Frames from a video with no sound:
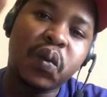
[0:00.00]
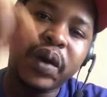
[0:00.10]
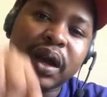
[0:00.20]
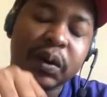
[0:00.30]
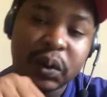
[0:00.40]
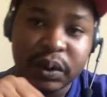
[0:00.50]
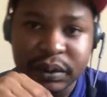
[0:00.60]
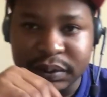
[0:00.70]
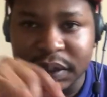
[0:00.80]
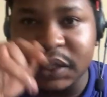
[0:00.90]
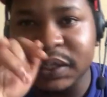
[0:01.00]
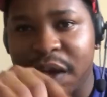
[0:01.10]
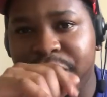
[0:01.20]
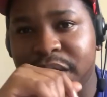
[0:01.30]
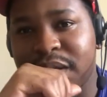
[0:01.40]
work on as
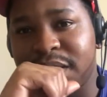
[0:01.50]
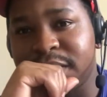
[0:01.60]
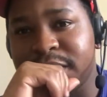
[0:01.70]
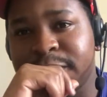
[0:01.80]
Africans.